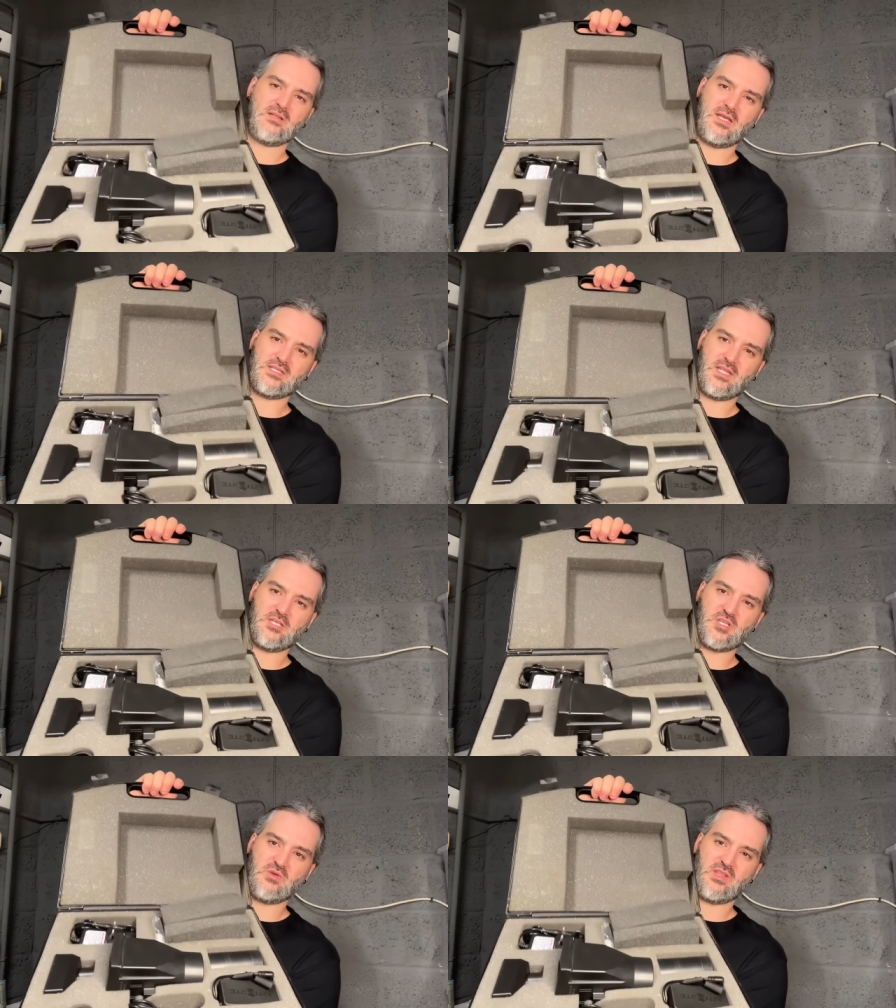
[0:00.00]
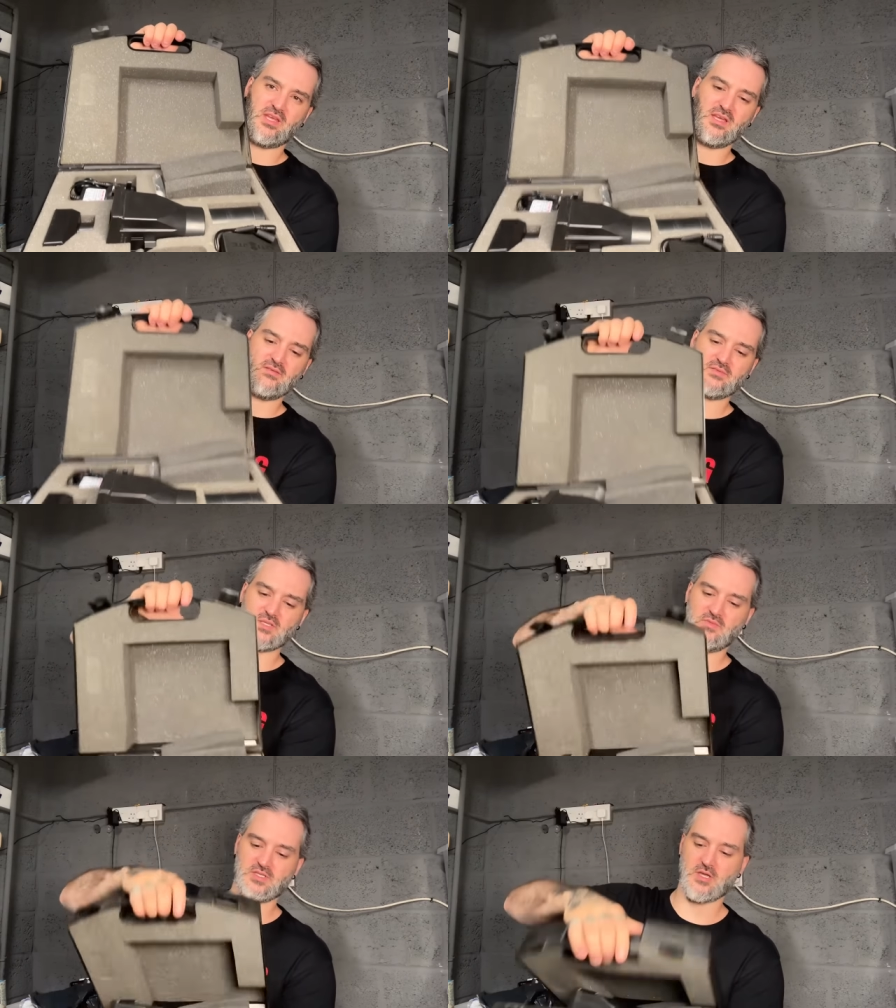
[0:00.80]
There's an issue with it.
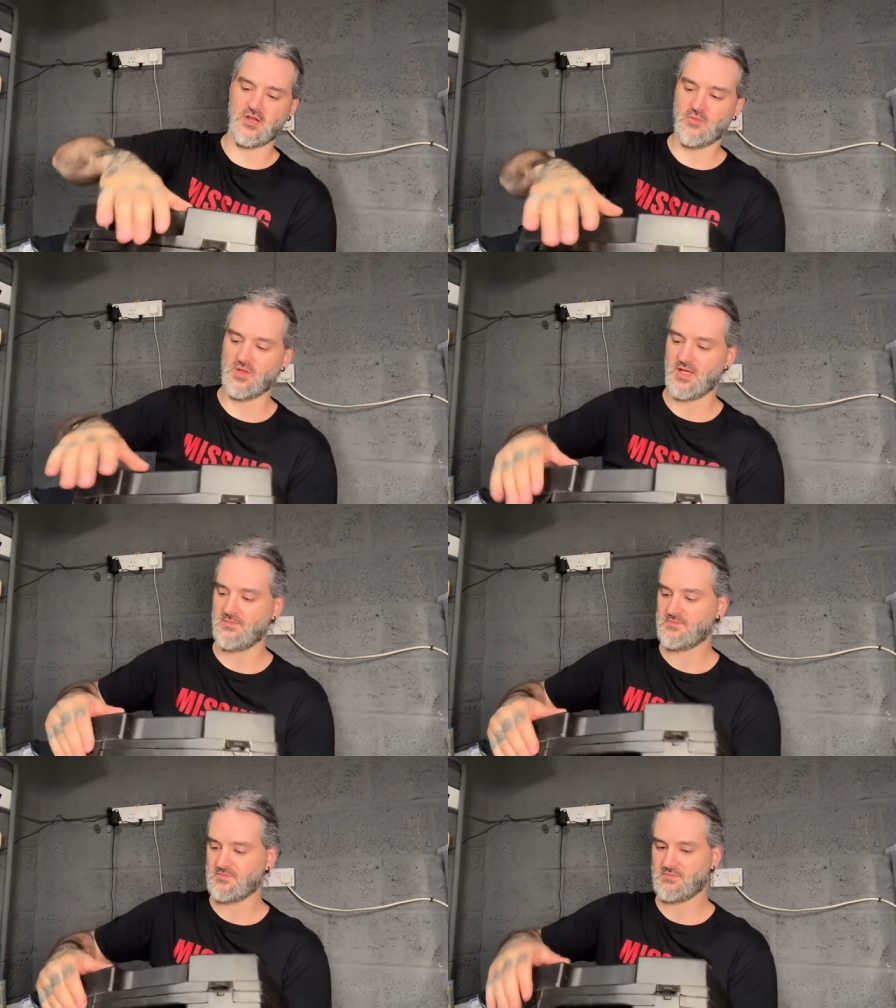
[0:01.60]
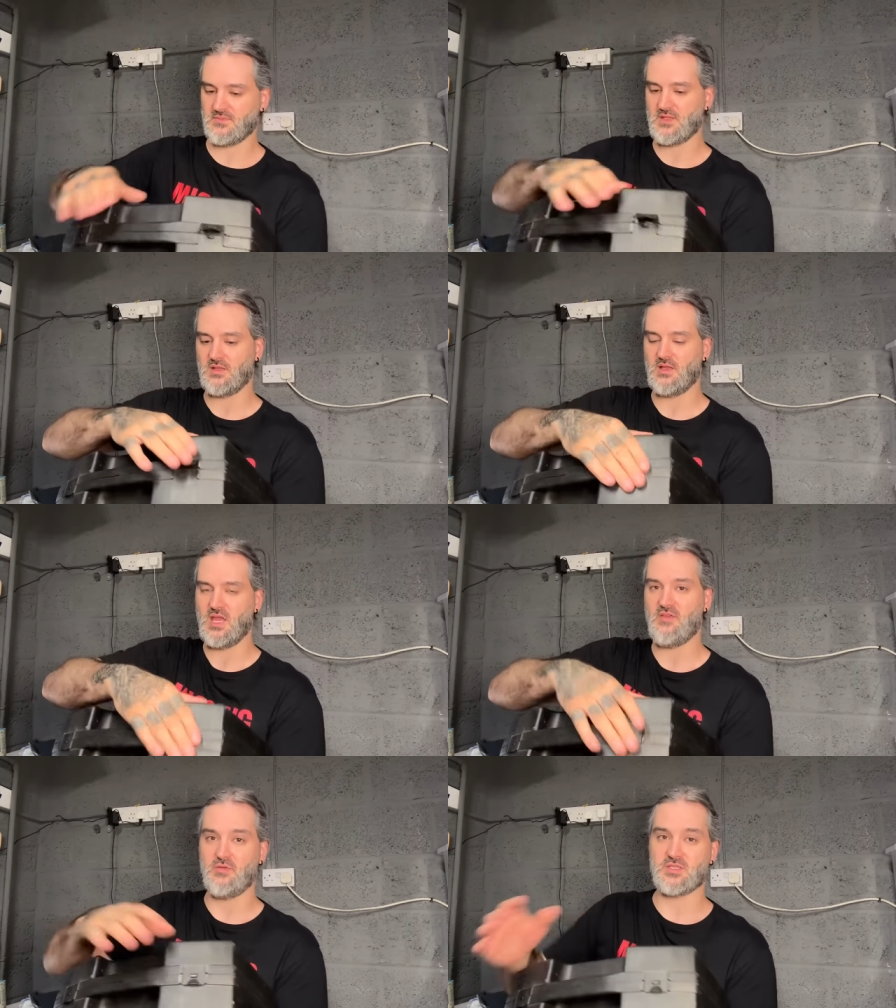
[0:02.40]
Something's going on with it
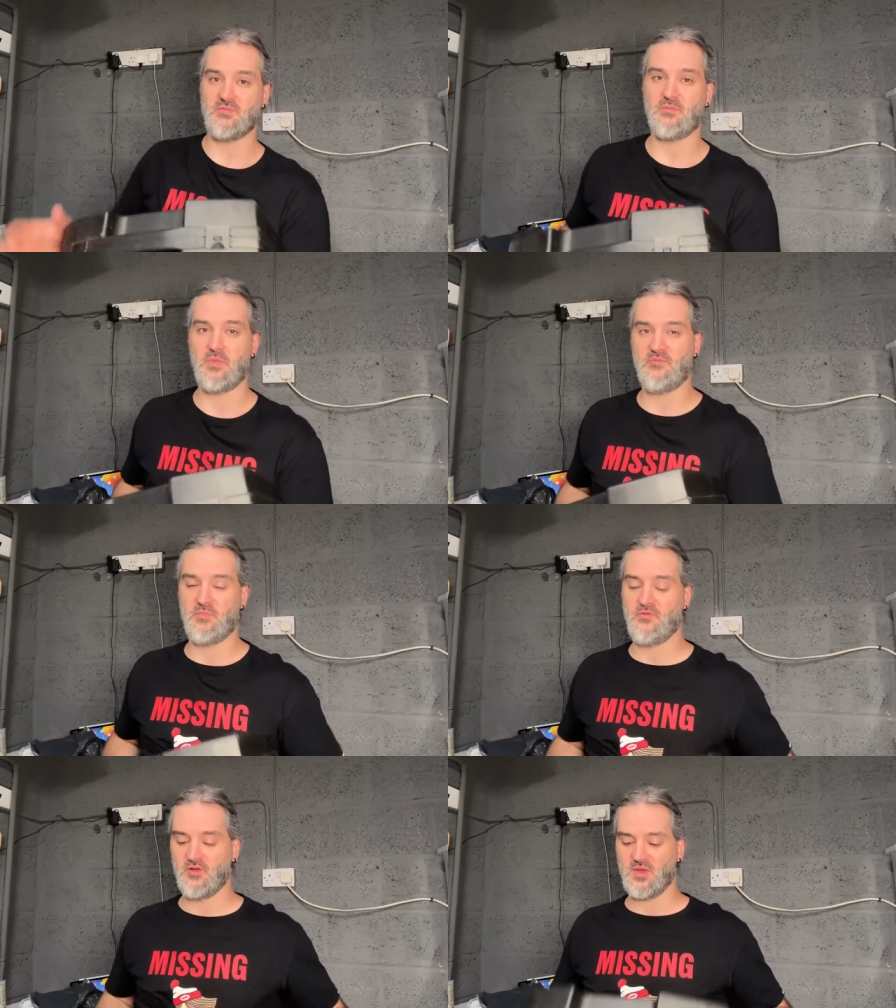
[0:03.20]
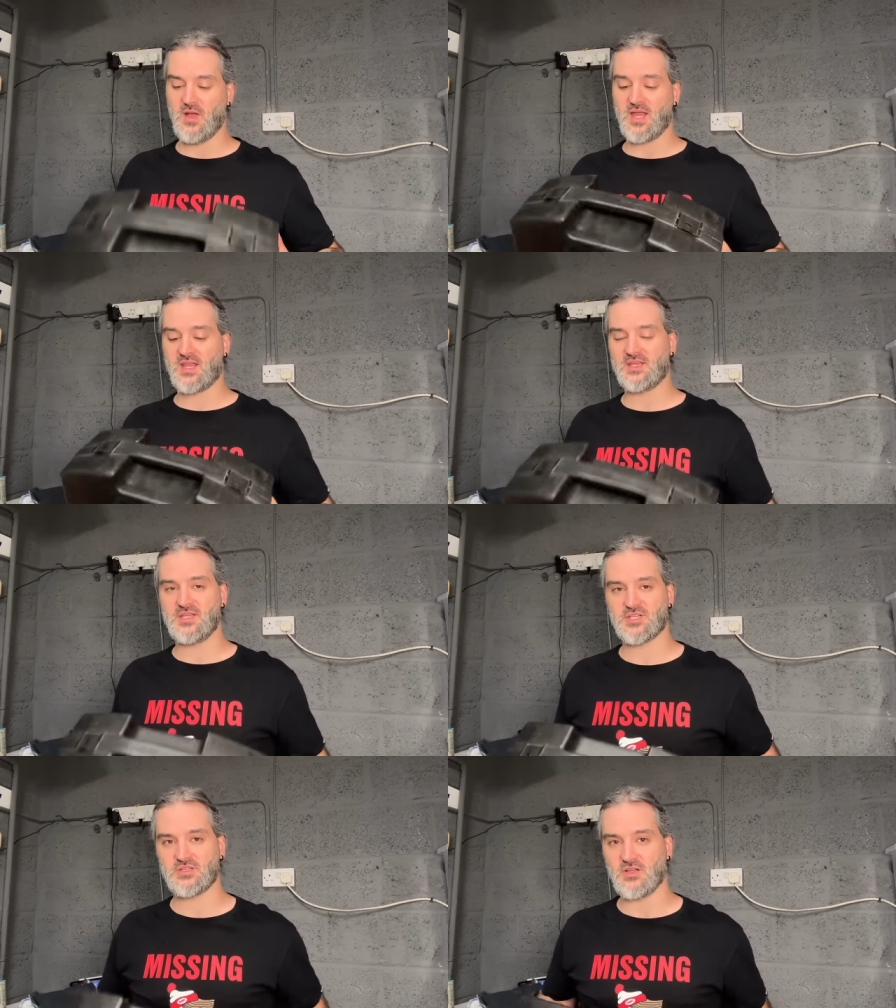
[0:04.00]
if it was in fully working
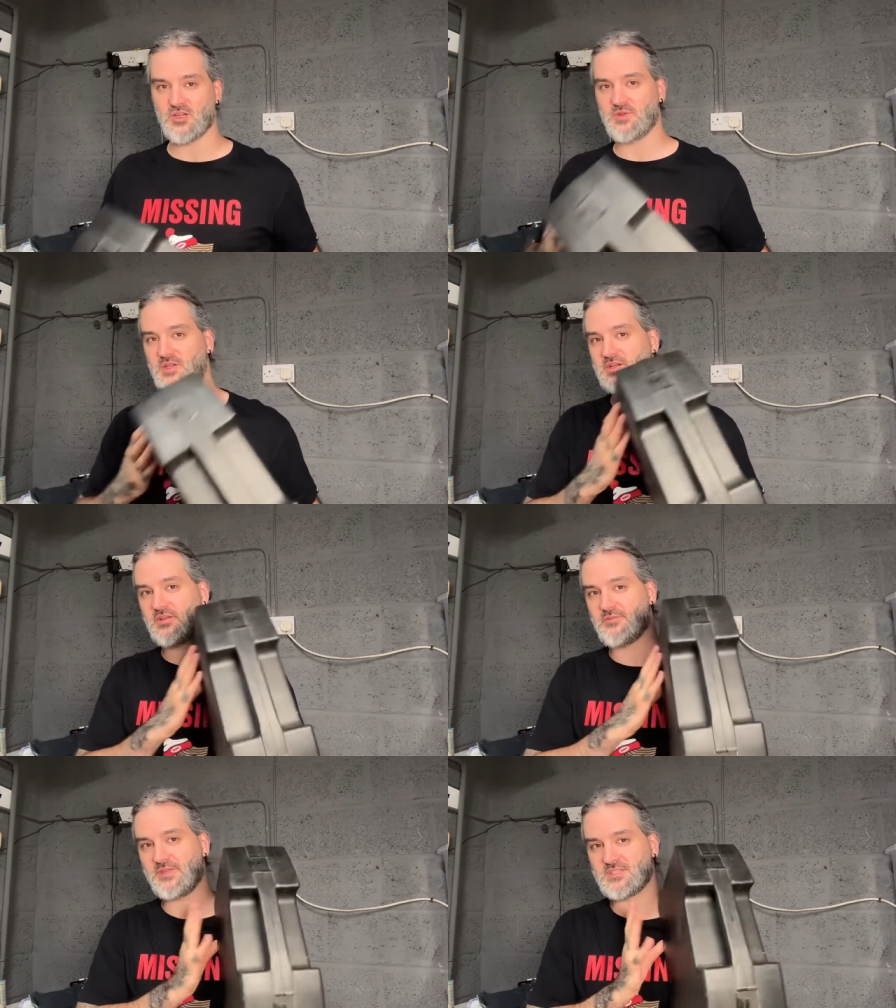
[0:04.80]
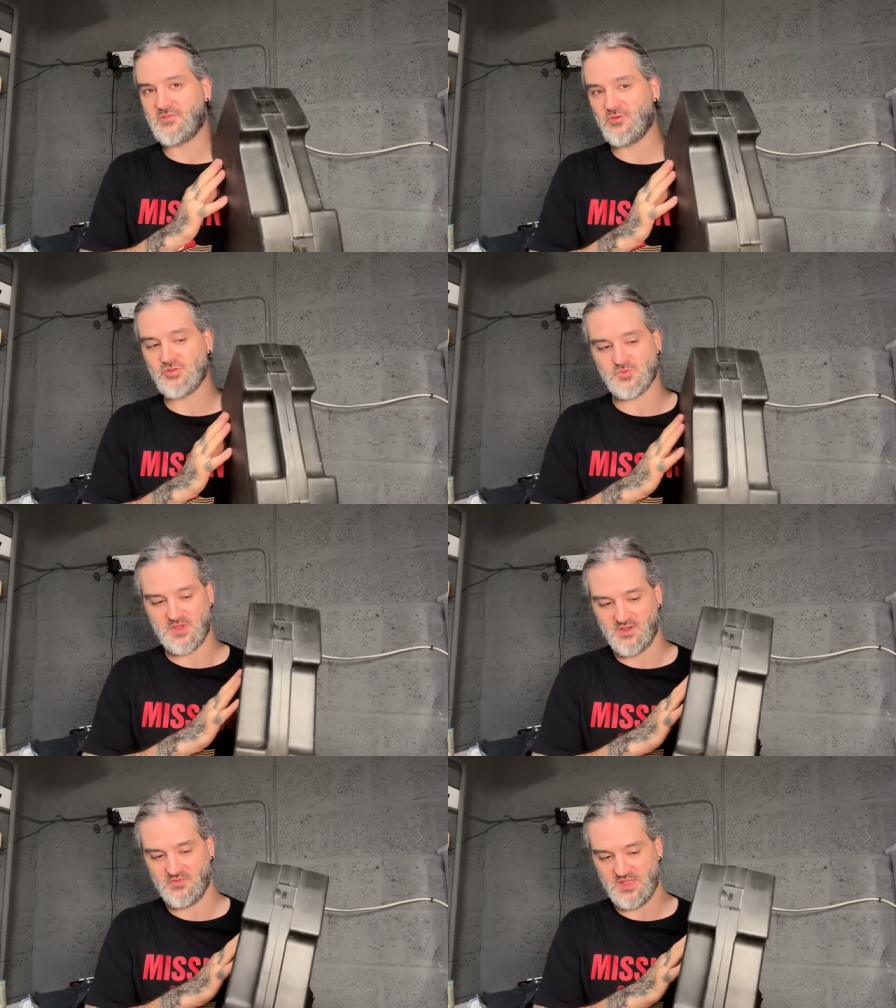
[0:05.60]
condition, I could be looking at three to four hundred
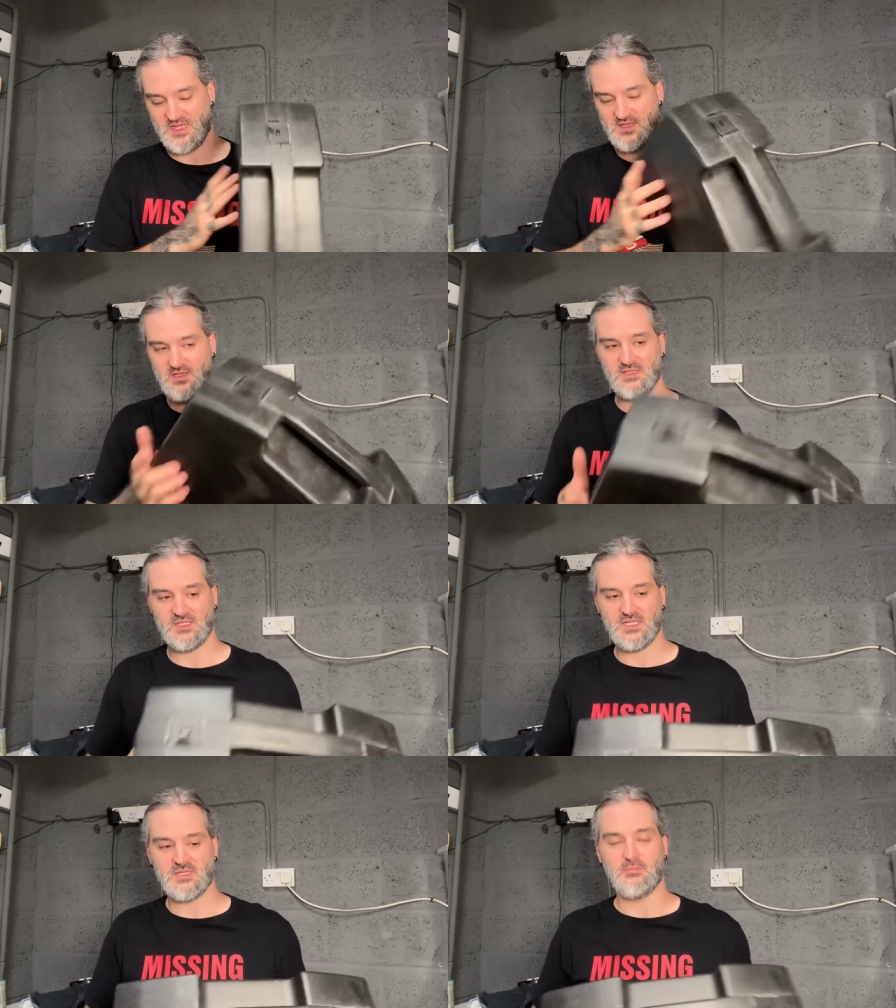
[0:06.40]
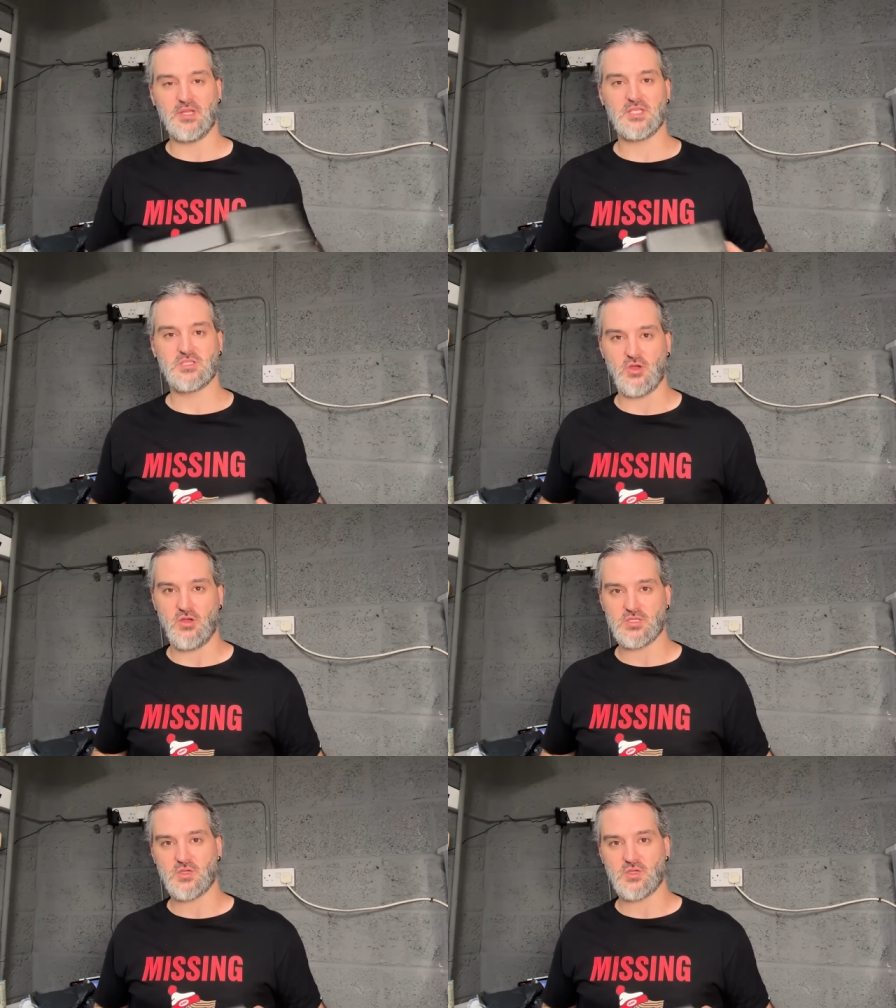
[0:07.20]
pound for that, but it's not.